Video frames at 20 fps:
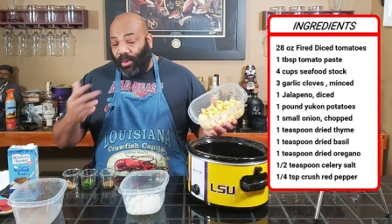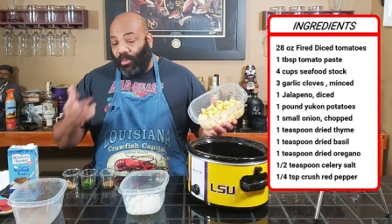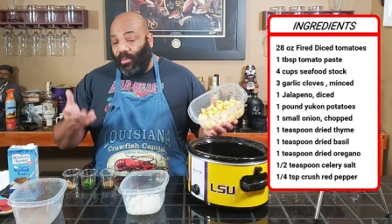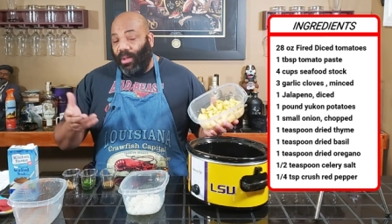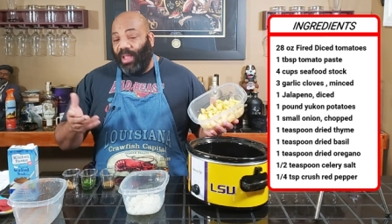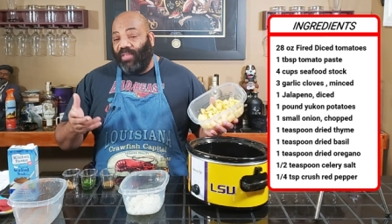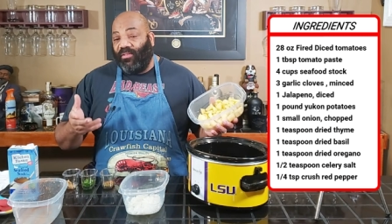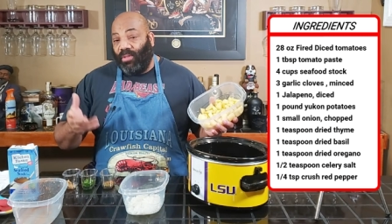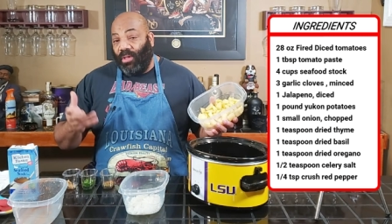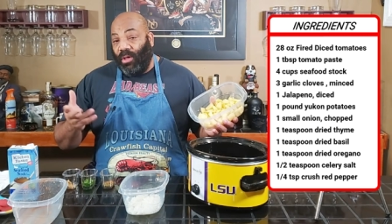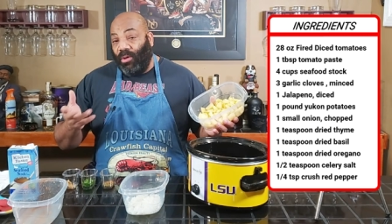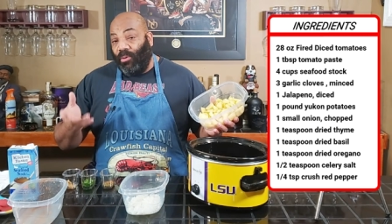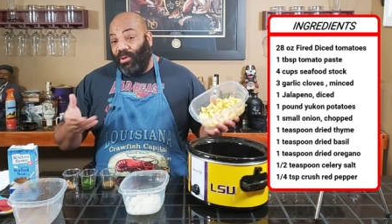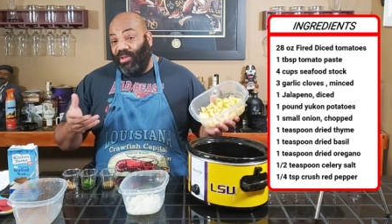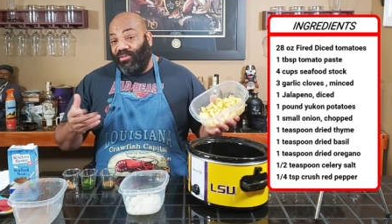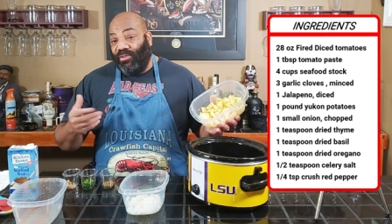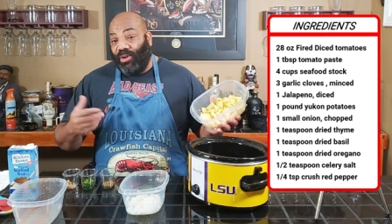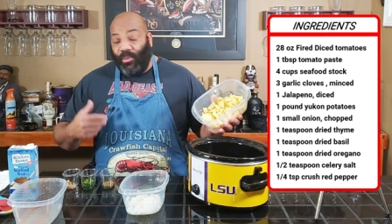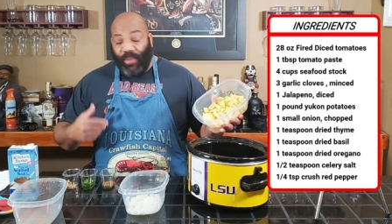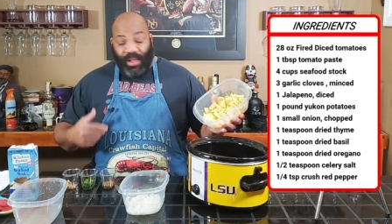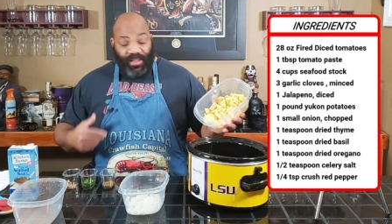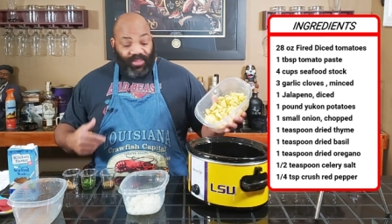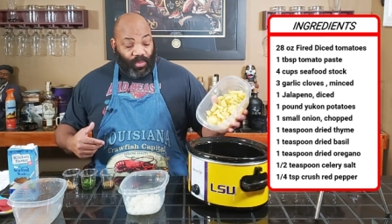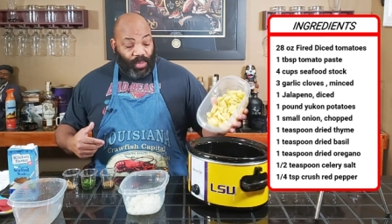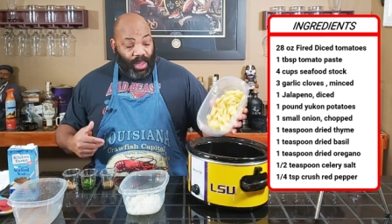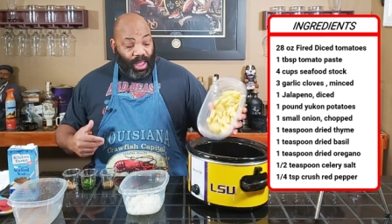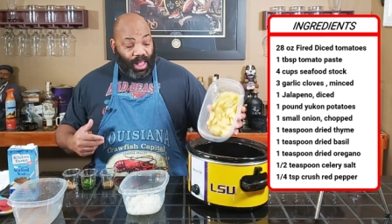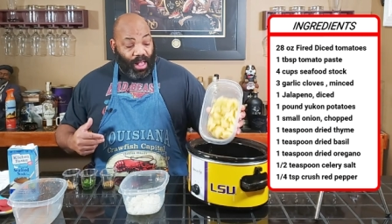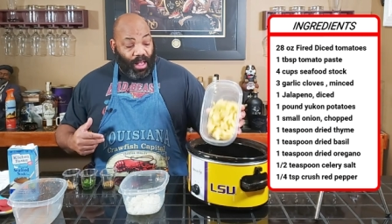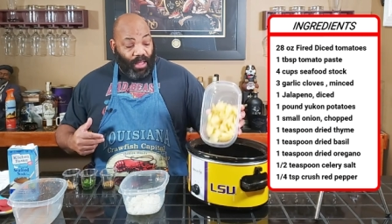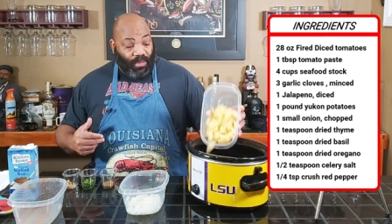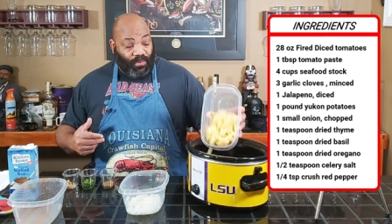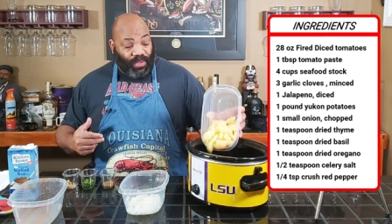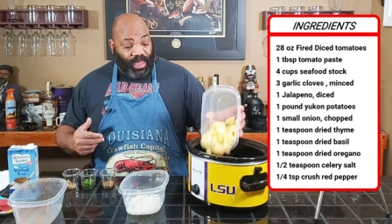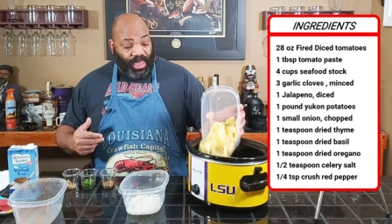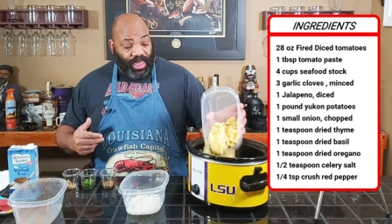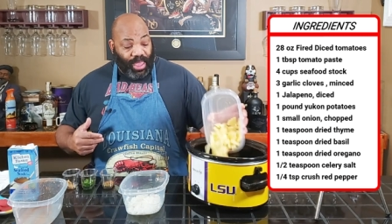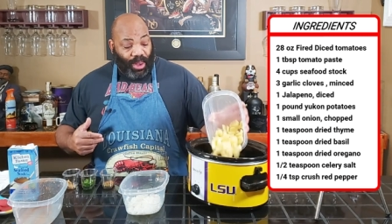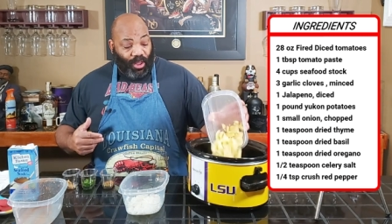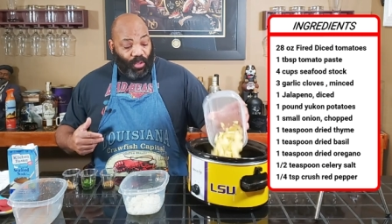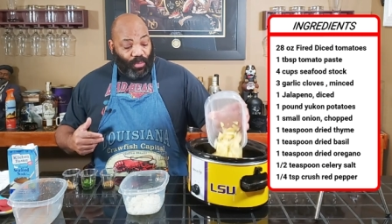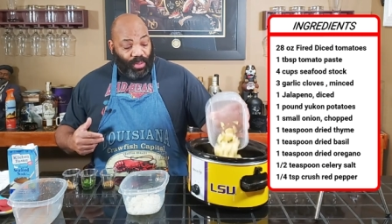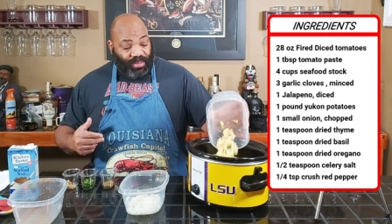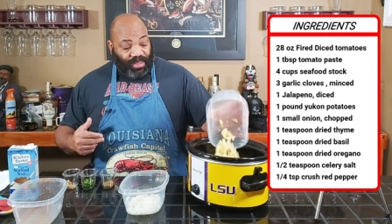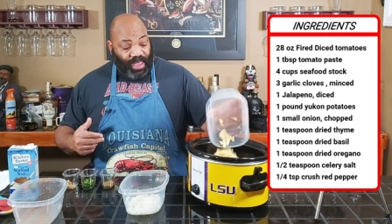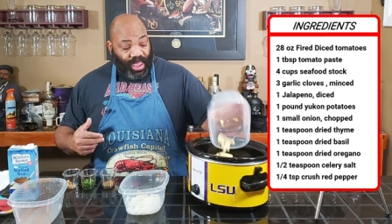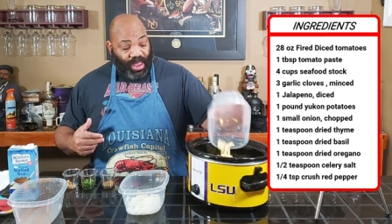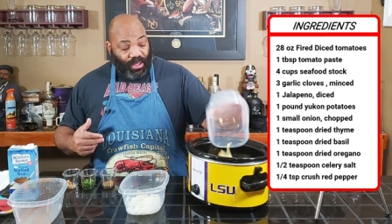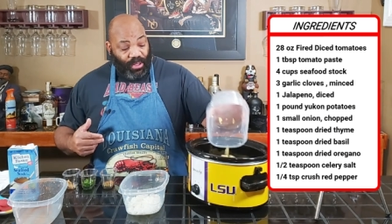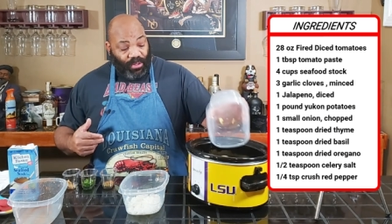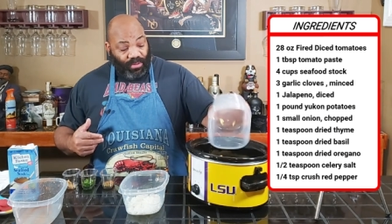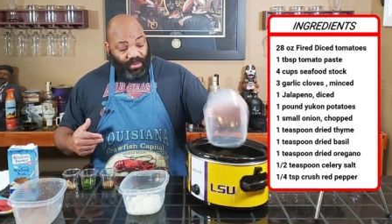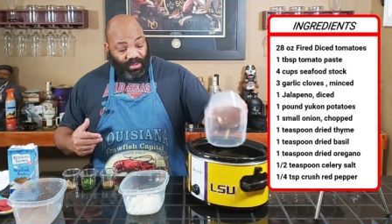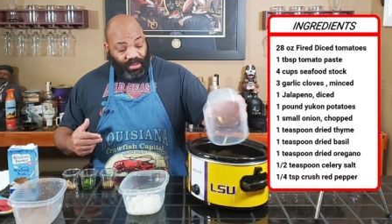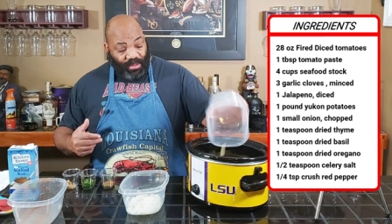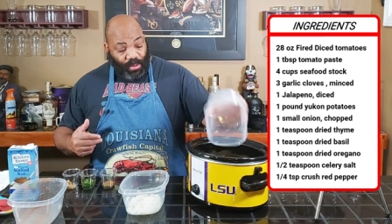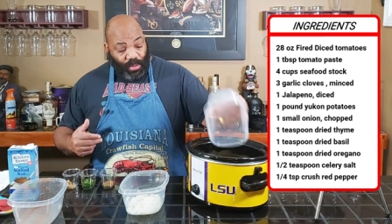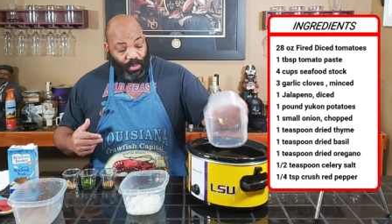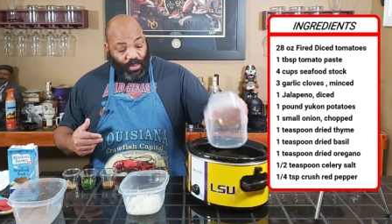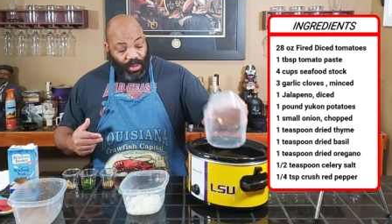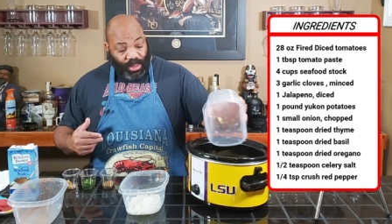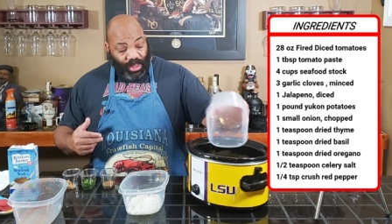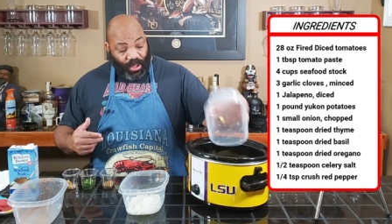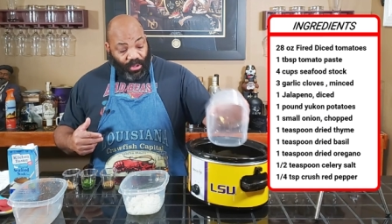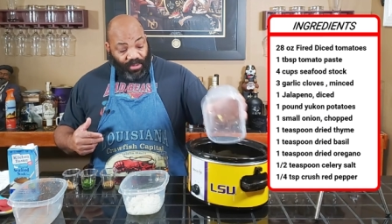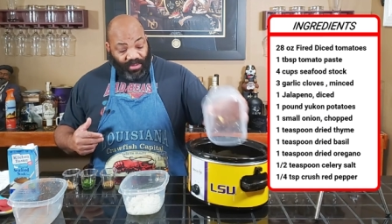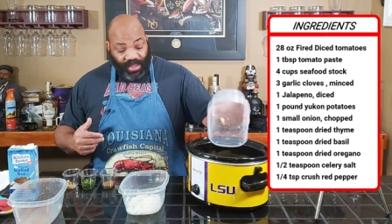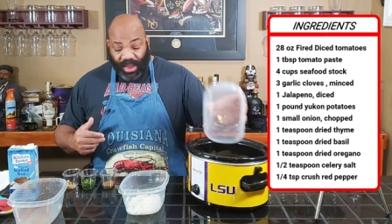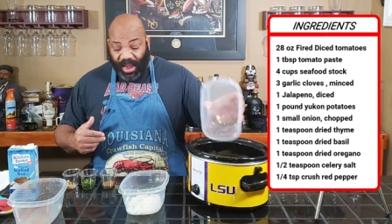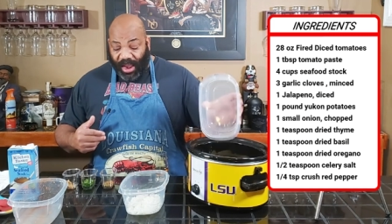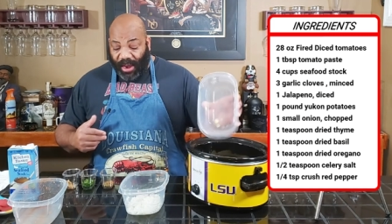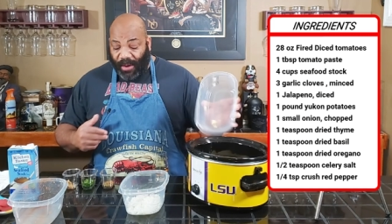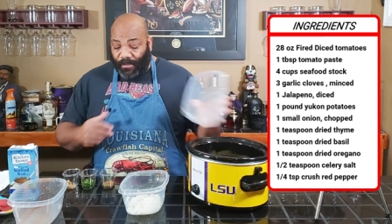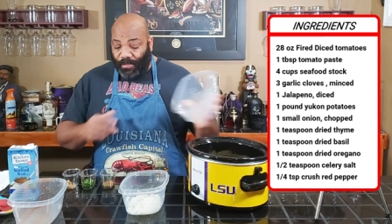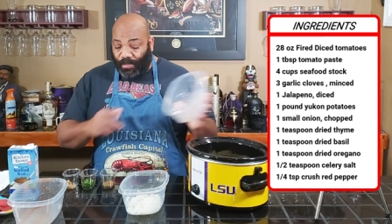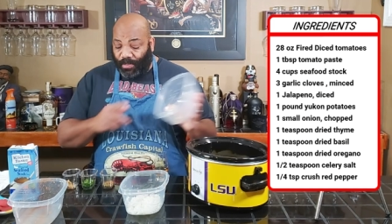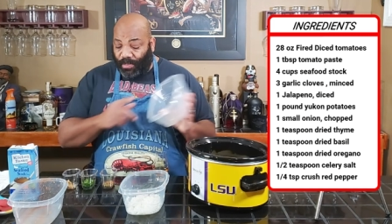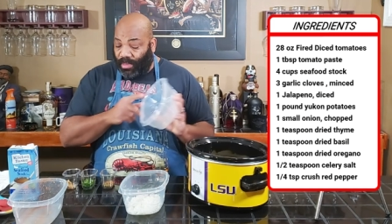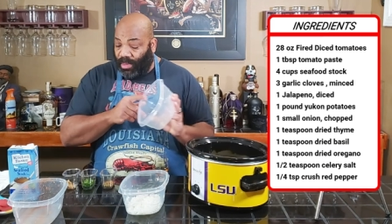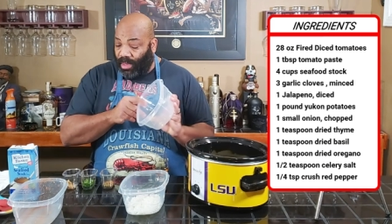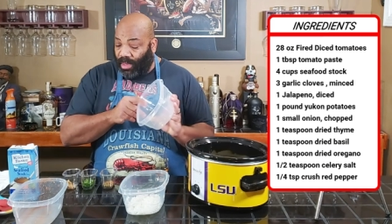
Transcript: The, rest, the original recipe called for yellow potatoes. So we will put those in there.